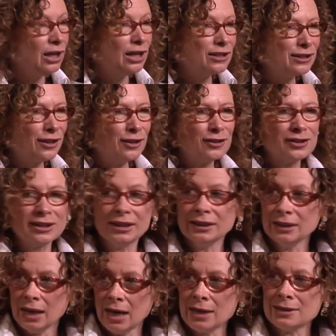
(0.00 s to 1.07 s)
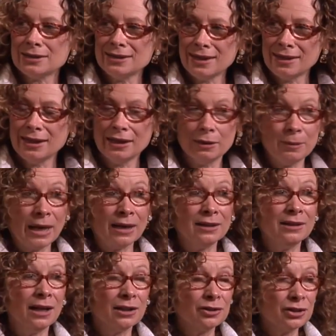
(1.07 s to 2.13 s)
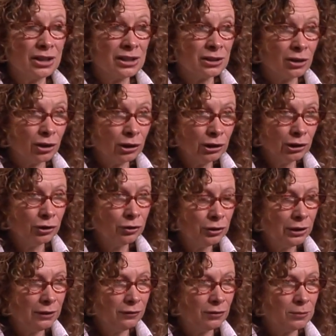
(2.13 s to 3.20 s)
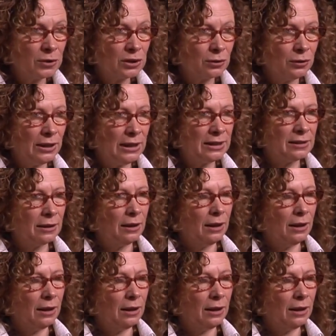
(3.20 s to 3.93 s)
So there's a lot to think about, not just learning from screens,